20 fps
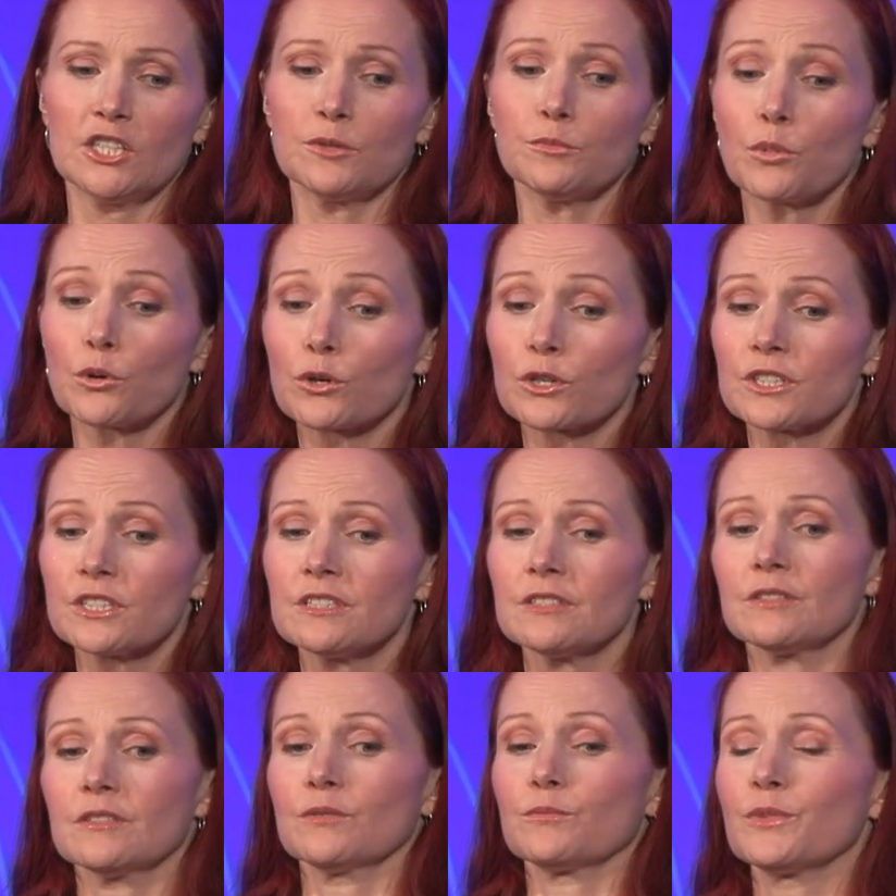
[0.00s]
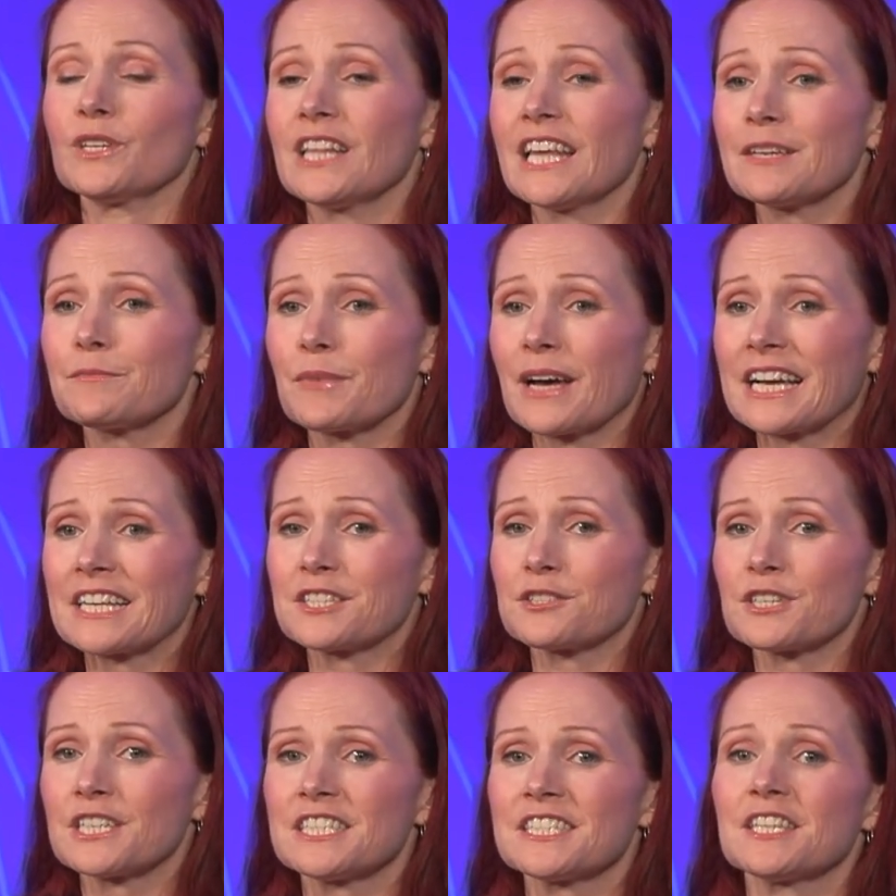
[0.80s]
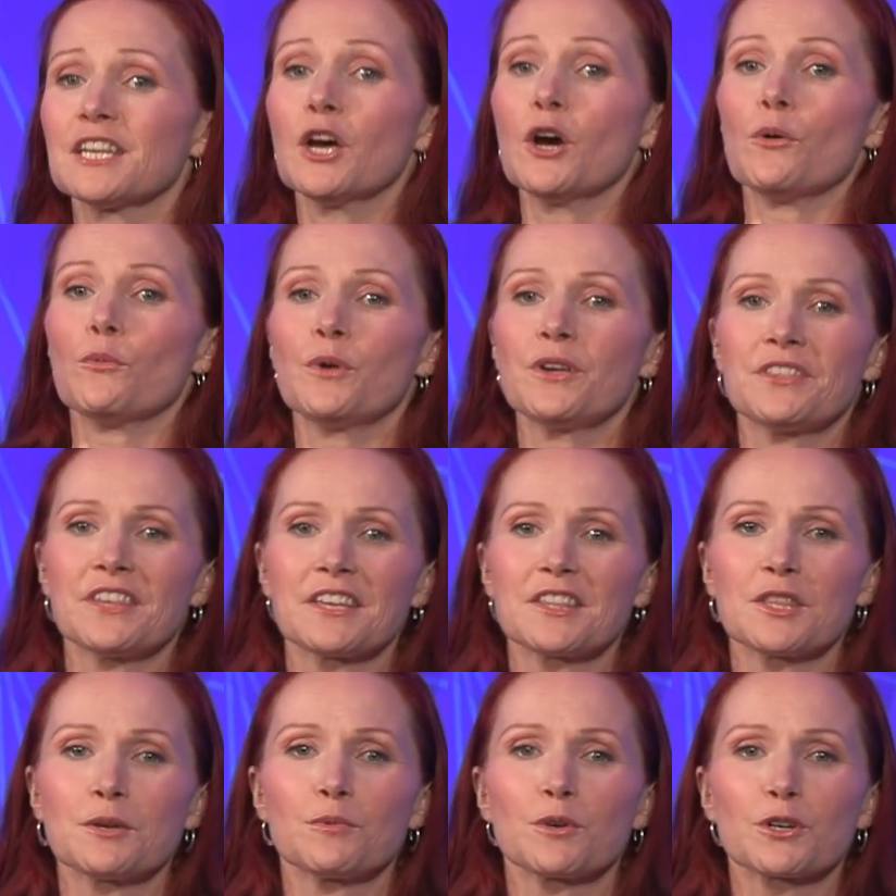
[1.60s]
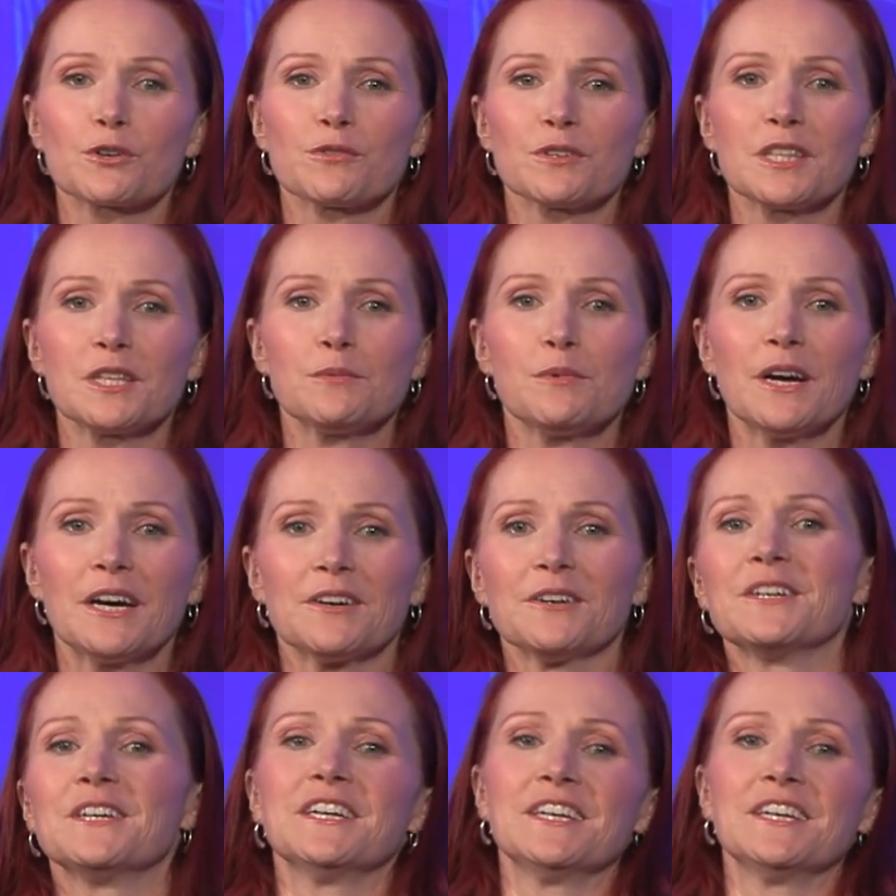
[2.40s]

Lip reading: important. We like batteries. We think they work really well.